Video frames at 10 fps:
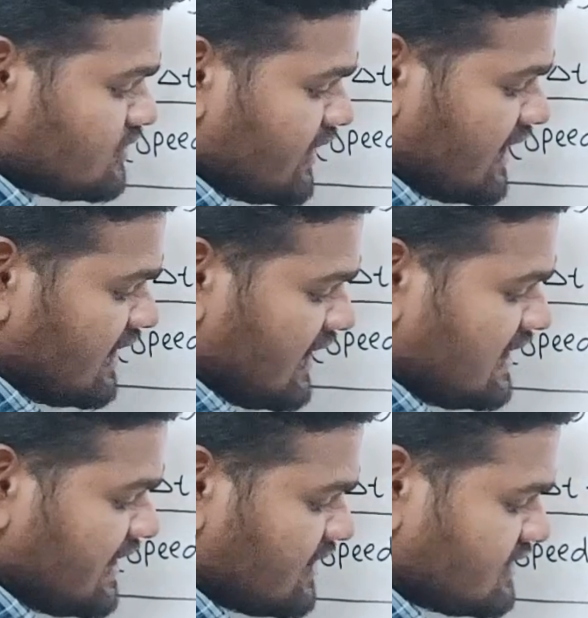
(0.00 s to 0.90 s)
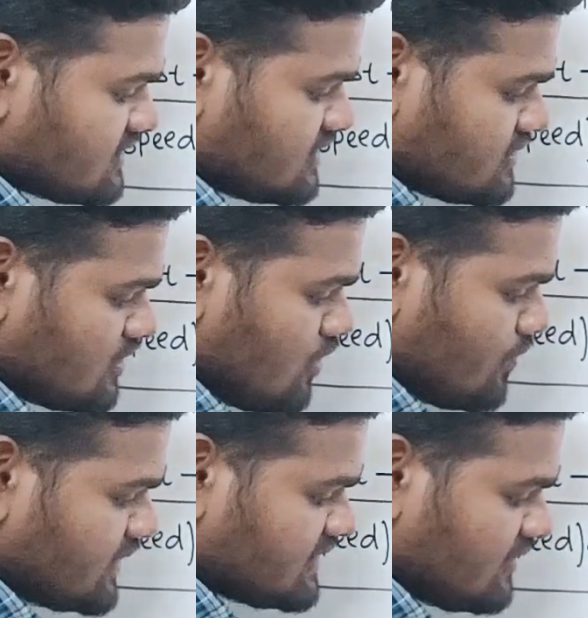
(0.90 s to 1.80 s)
So we can write like this.
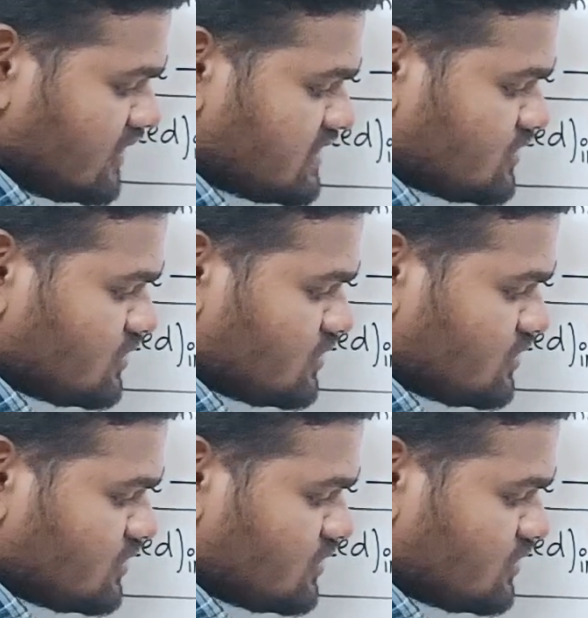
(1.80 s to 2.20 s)
Slope is equals